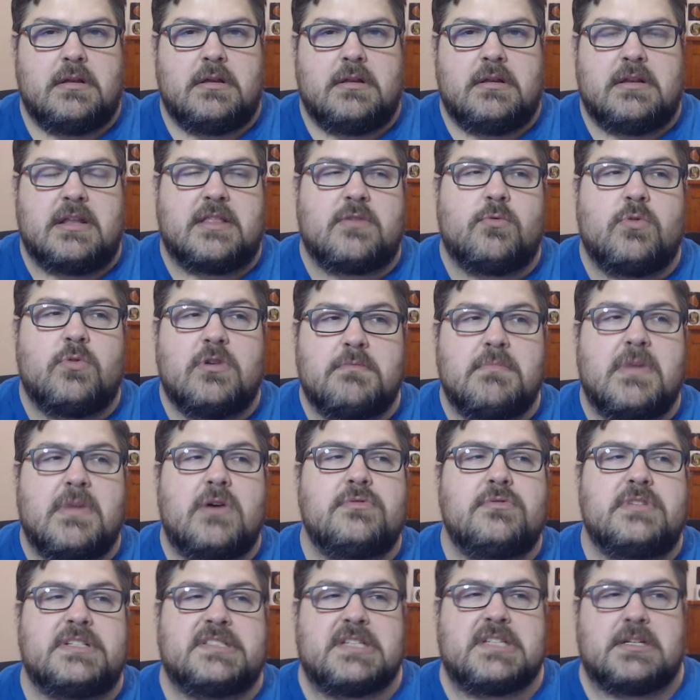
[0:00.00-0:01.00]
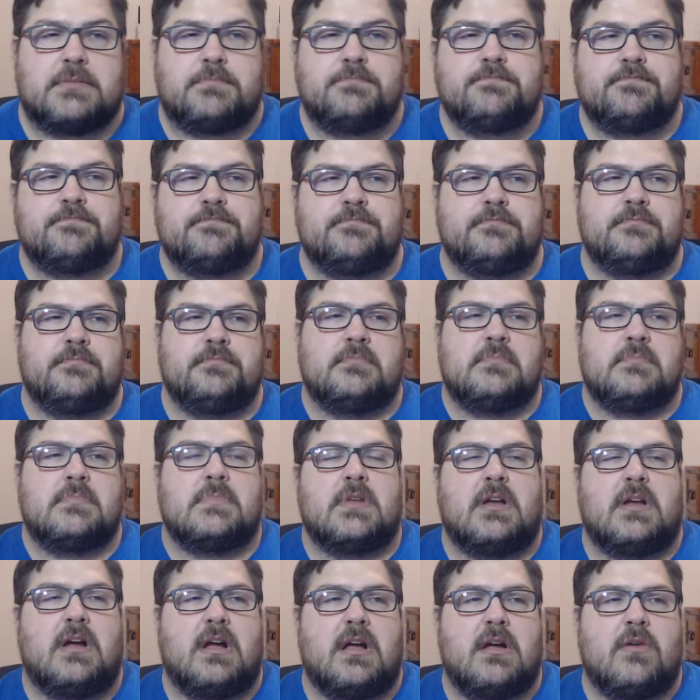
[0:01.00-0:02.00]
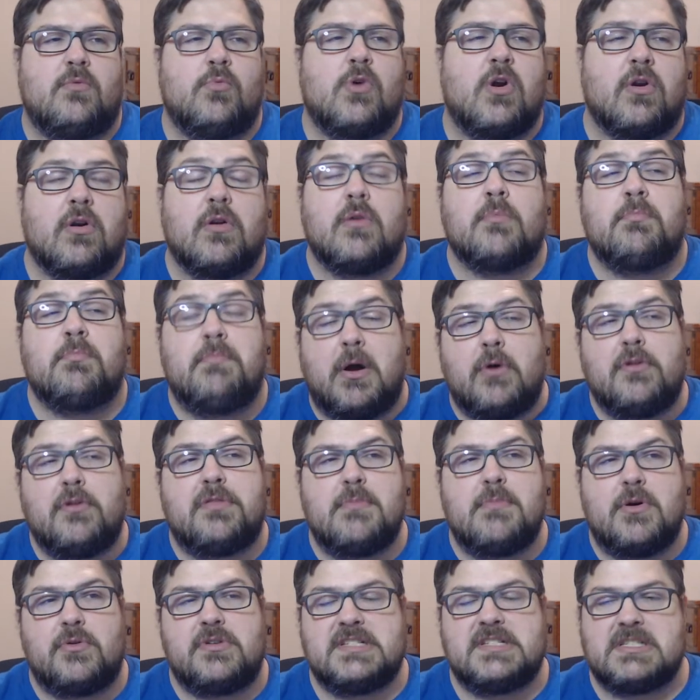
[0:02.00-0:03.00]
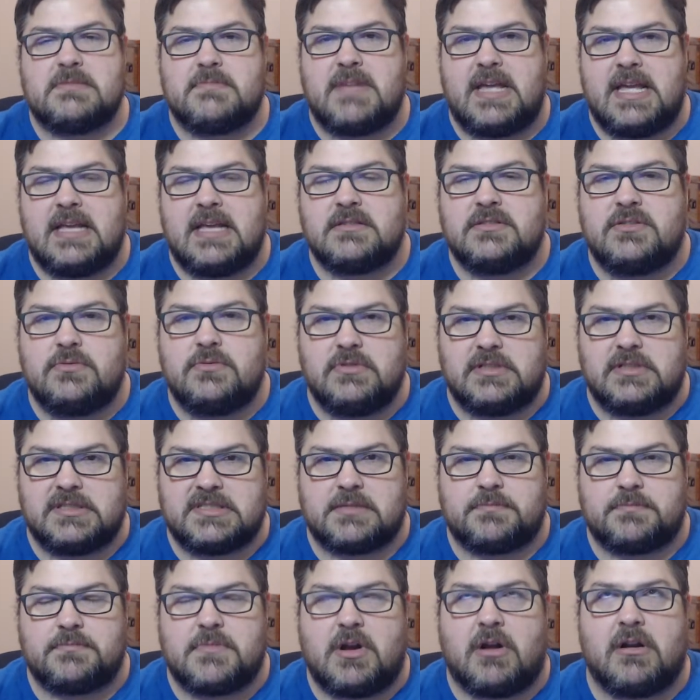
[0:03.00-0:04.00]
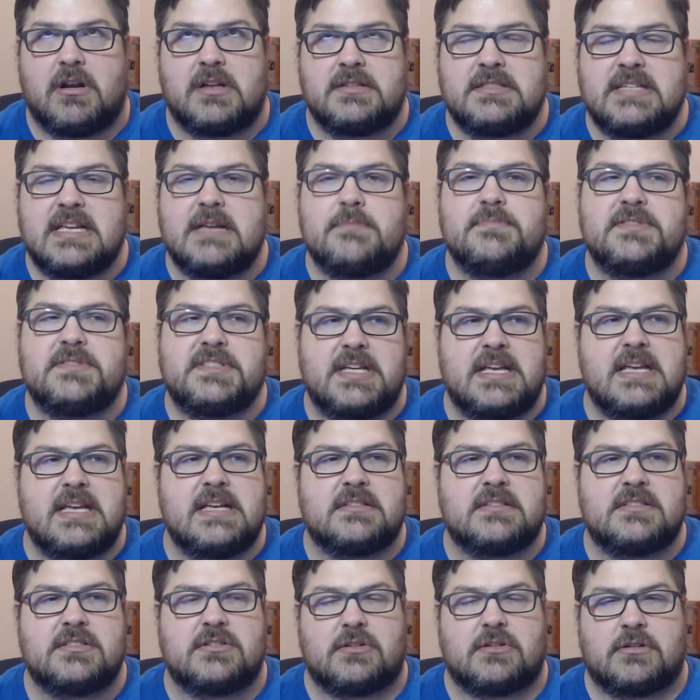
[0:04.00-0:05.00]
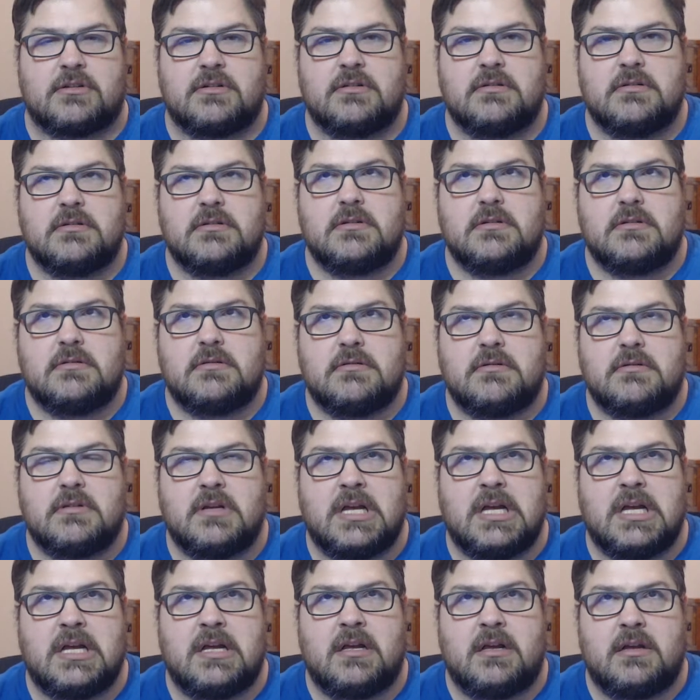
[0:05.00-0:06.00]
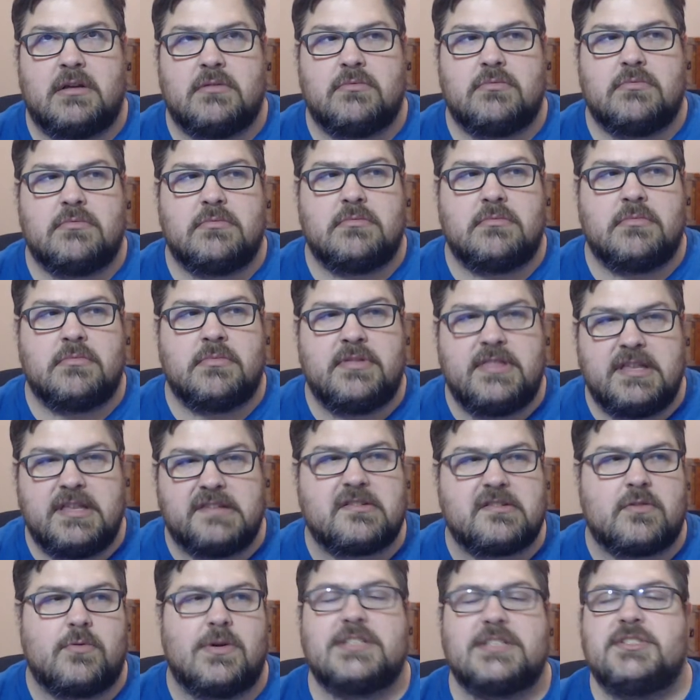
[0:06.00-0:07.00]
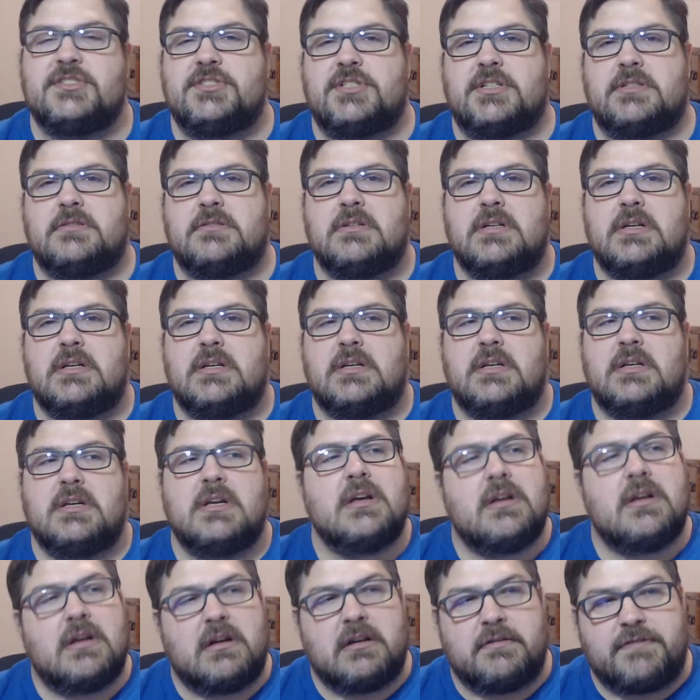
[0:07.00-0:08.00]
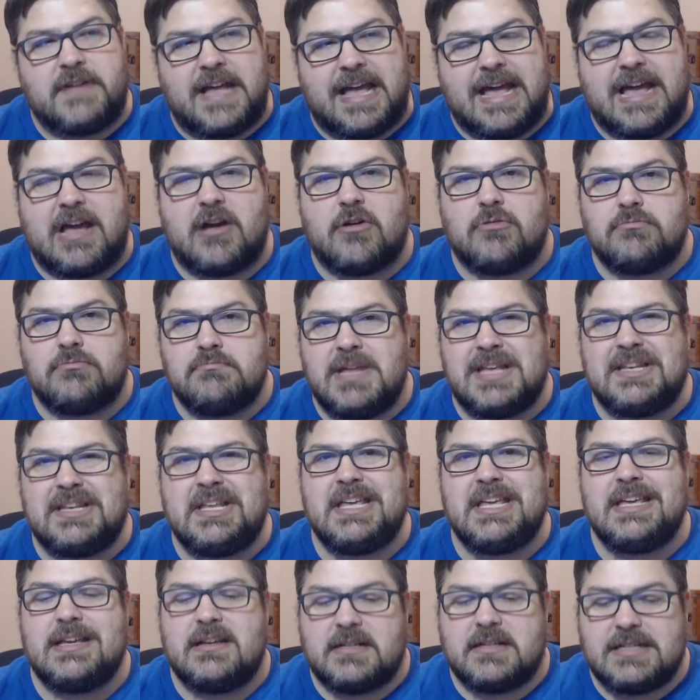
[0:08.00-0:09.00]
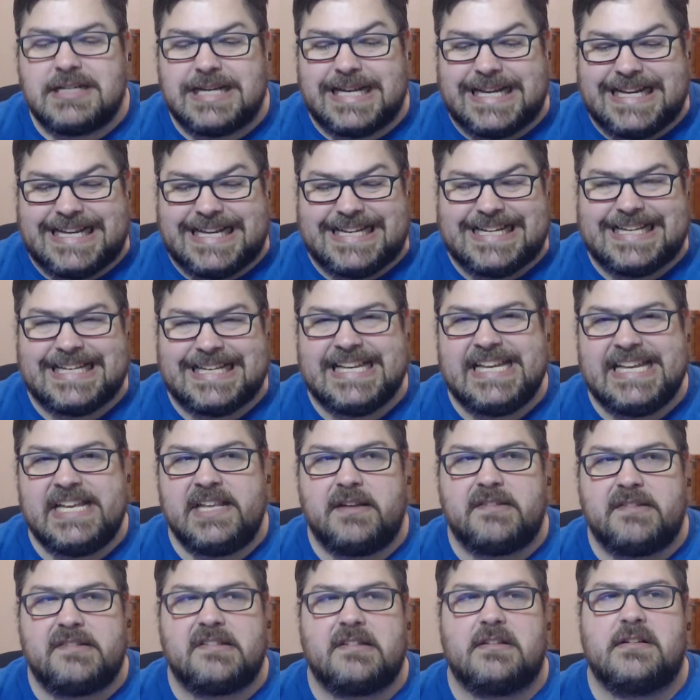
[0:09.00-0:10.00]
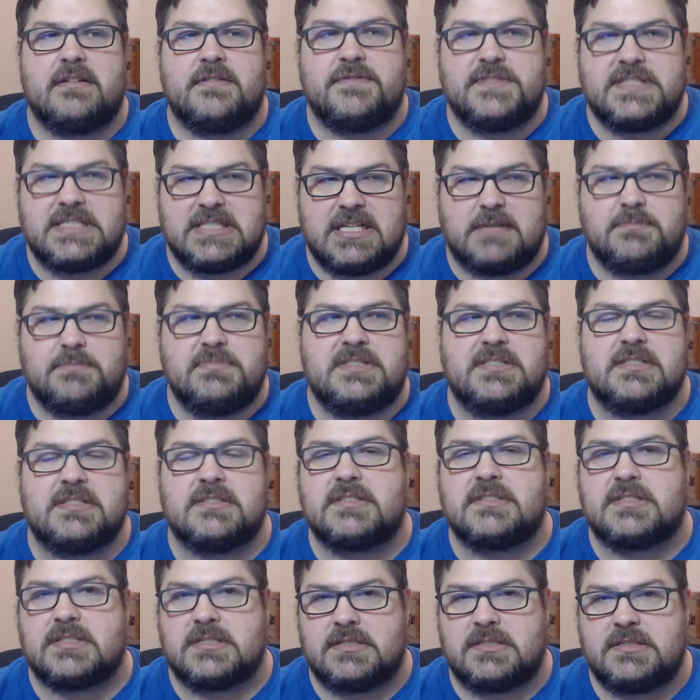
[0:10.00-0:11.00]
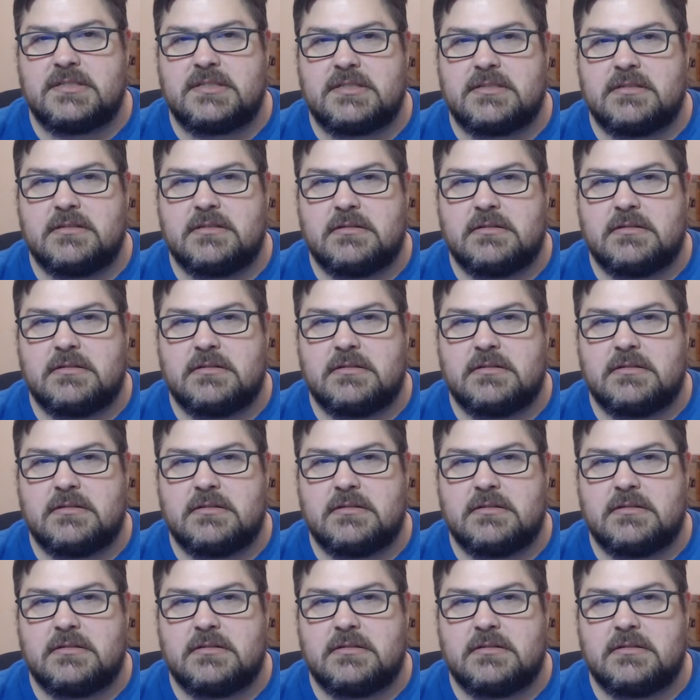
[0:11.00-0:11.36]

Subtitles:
Now, the word monism, or both monism and dualism, are attempts to answer this question of how many kinds of substances